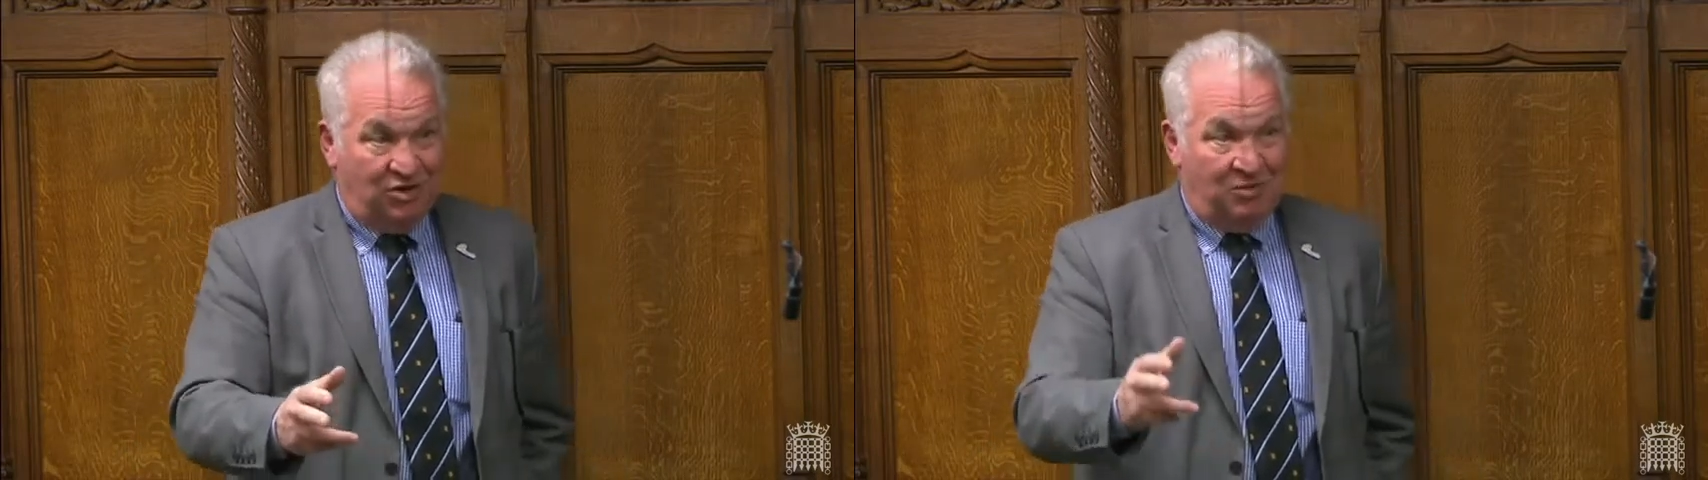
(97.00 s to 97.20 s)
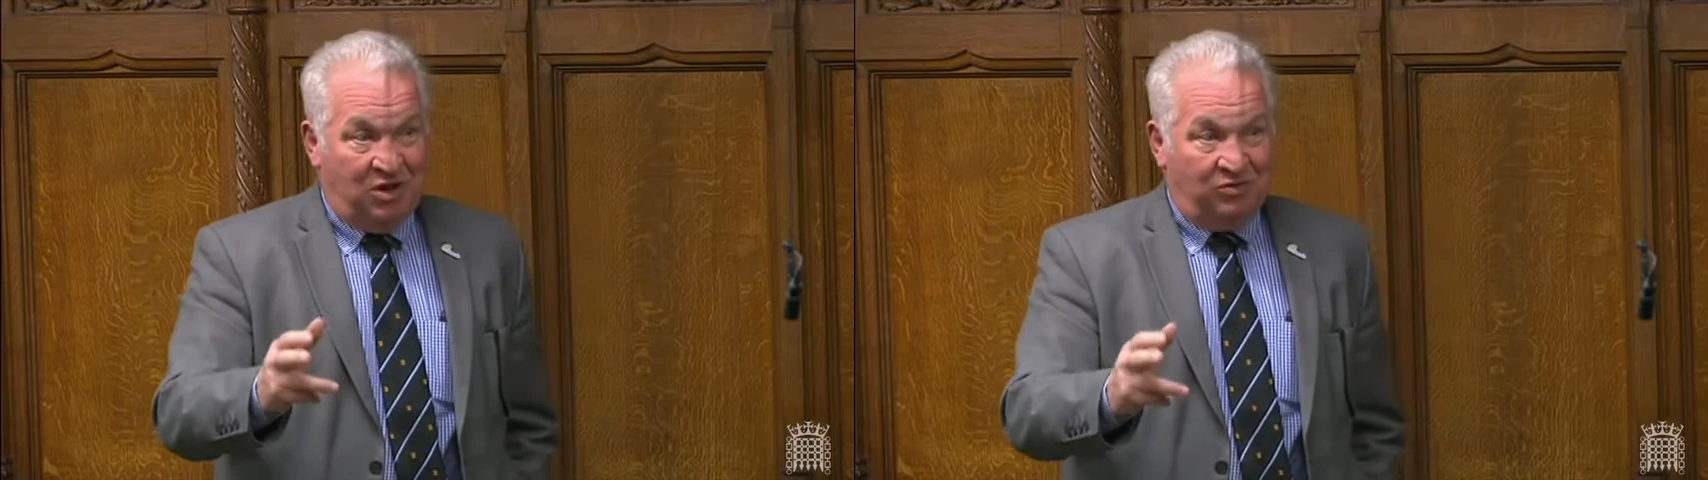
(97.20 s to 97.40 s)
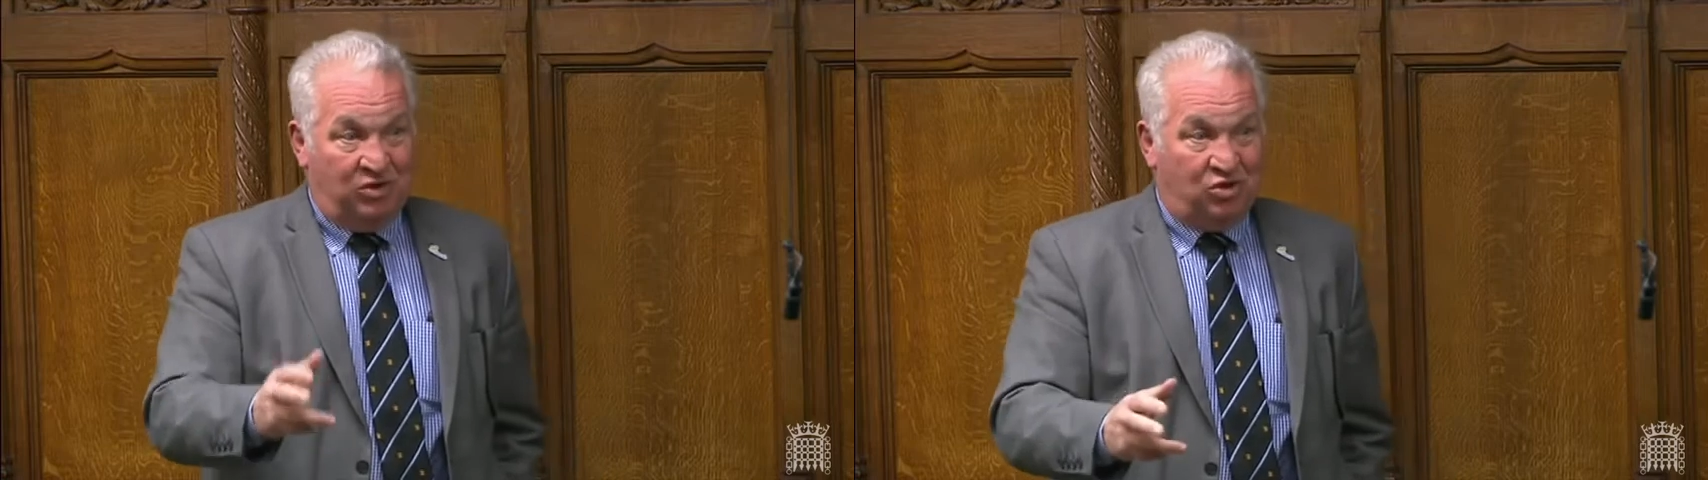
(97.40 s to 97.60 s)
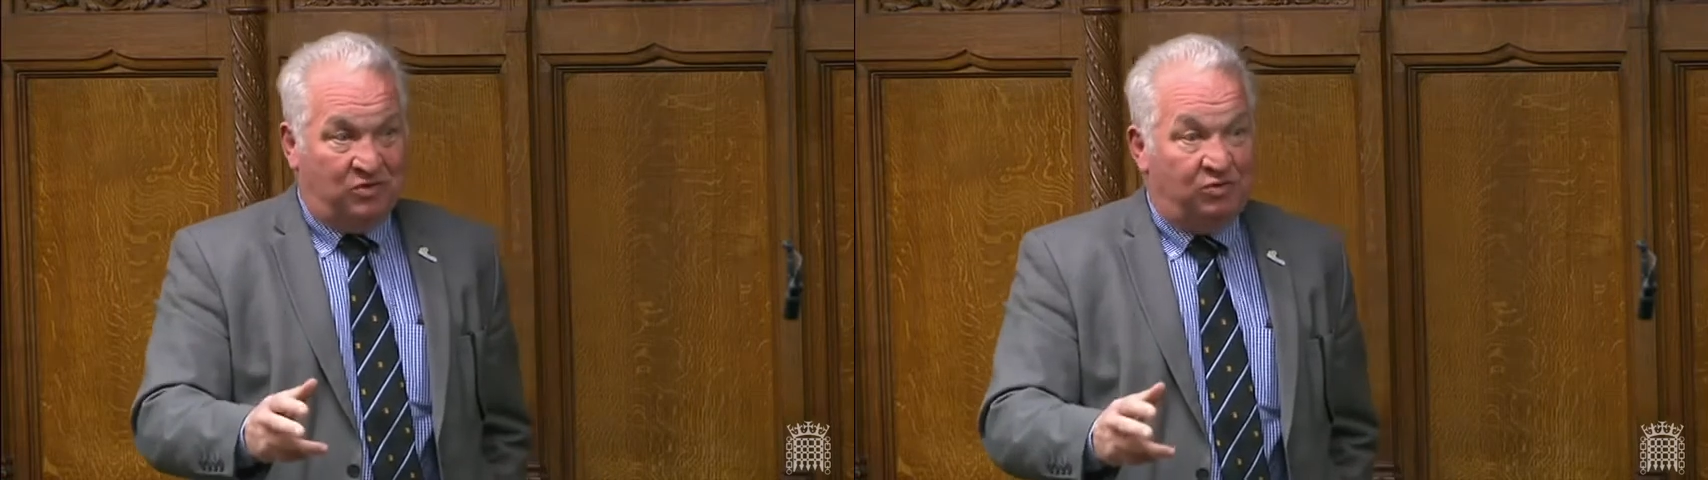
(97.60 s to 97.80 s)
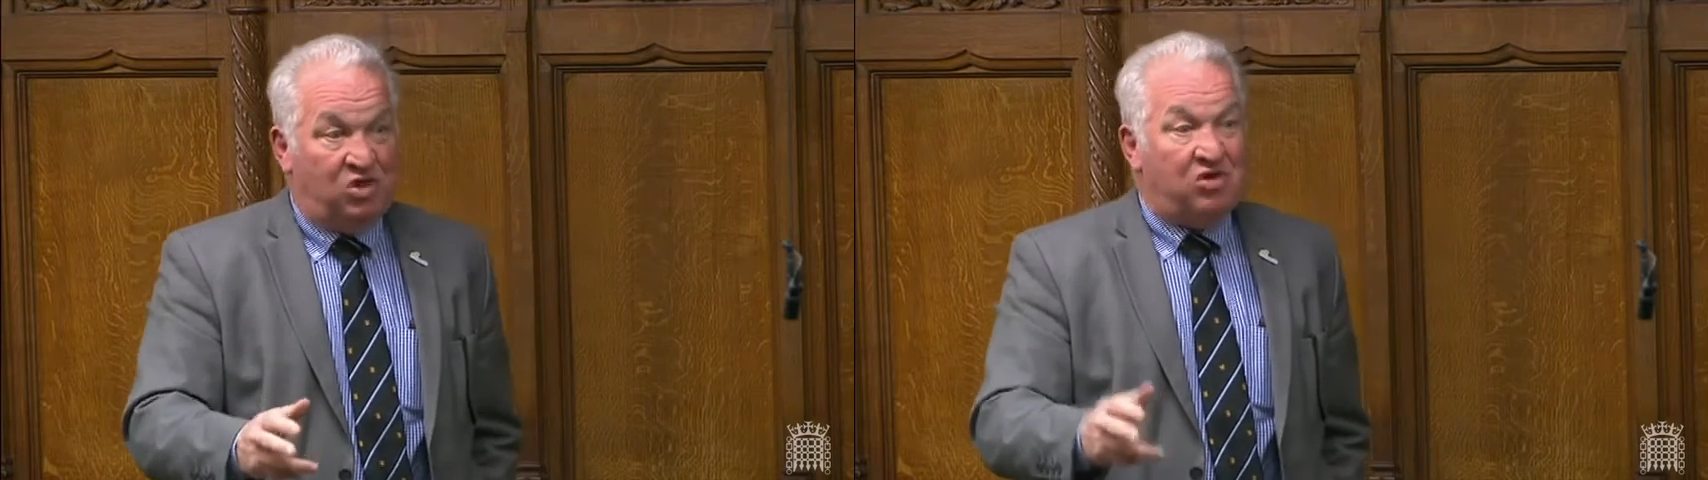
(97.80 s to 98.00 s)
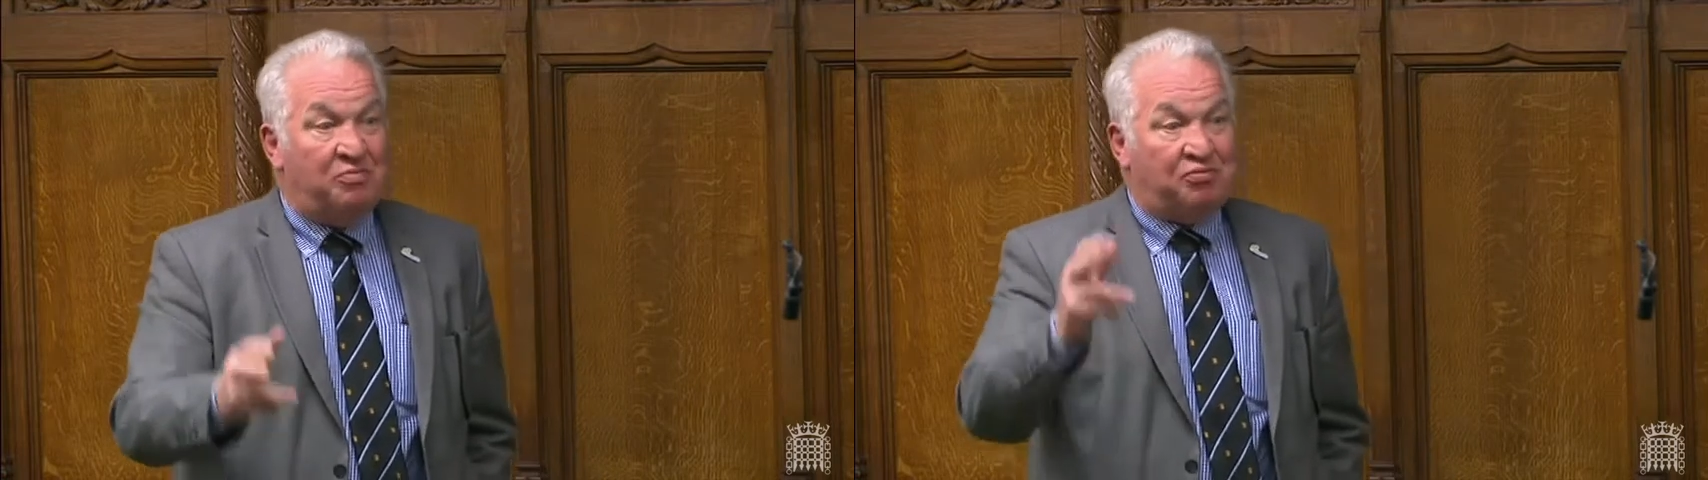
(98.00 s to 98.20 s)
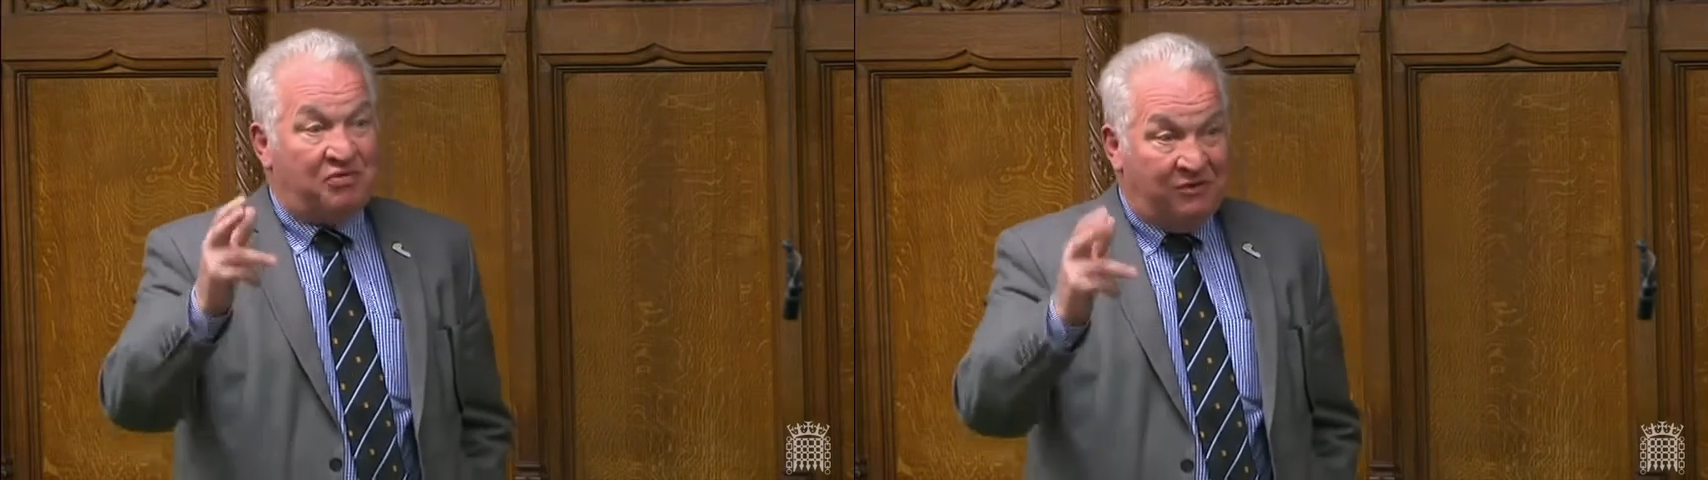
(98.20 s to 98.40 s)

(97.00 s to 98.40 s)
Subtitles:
on the motor insurance, which is a